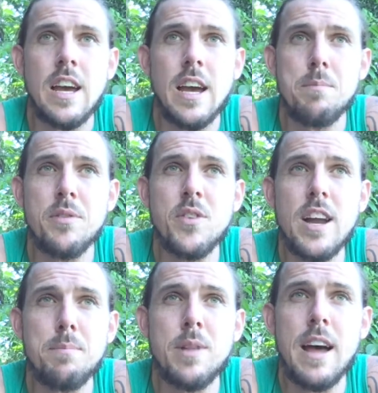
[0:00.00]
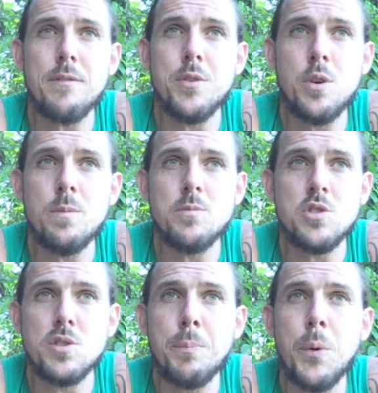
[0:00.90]
provide a platform to
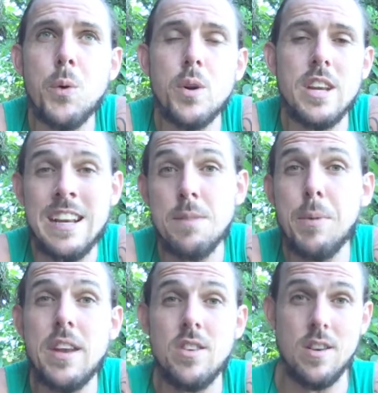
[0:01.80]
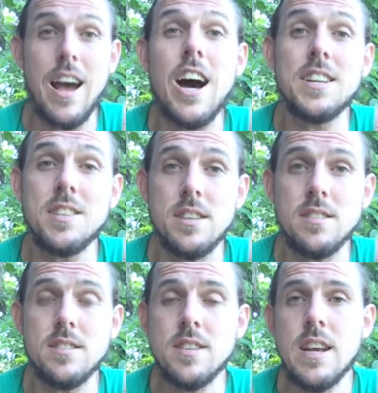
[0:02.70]
support independent
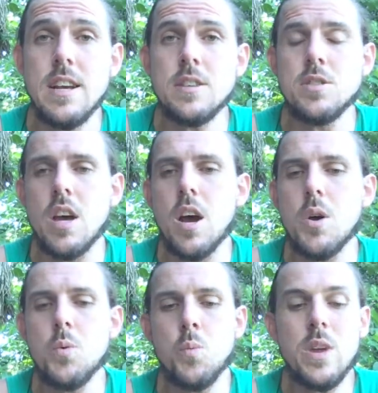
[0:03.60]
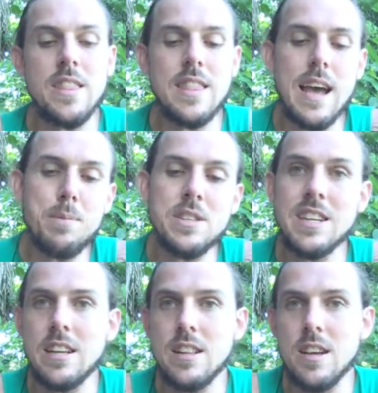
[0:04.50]
artists. So with that
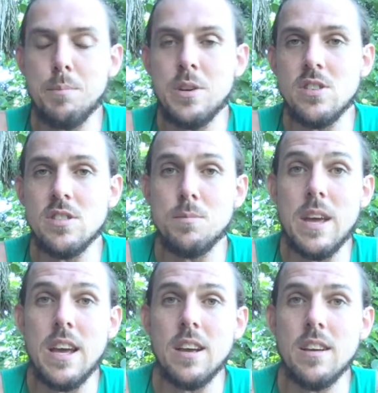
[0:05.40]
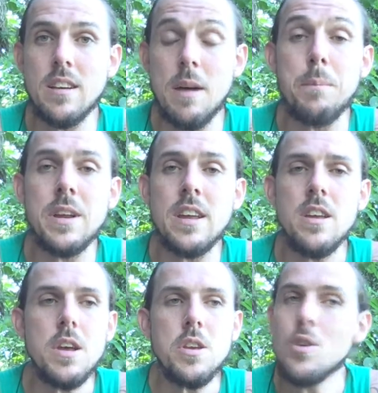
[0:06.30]
particular print-on-demand company,
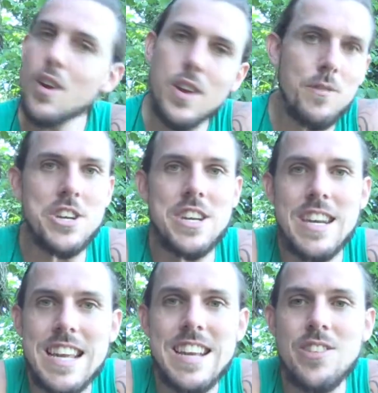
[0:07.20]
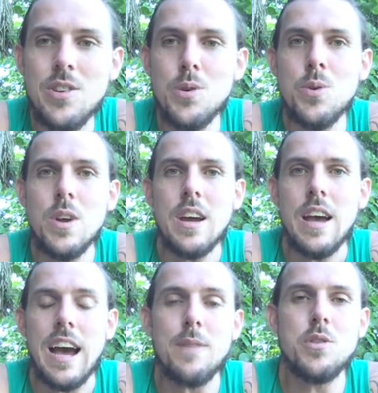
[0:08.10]
you don't even need to
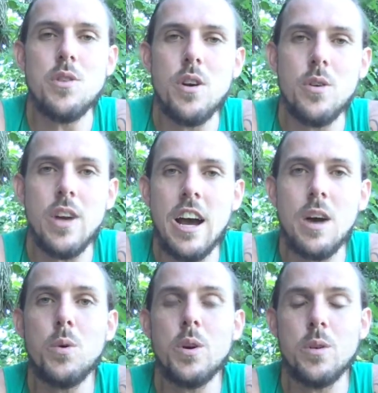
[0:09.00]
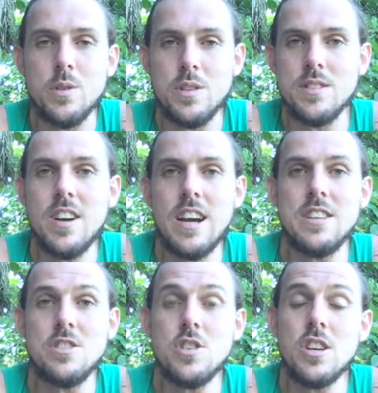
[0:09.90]
have your own artwork or
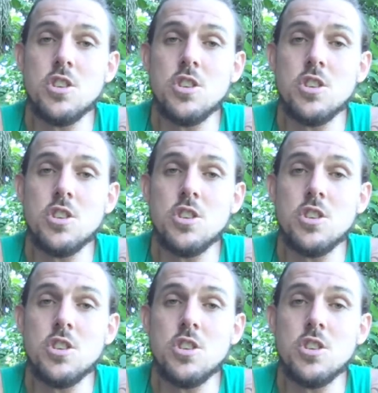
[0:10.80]
designs. You can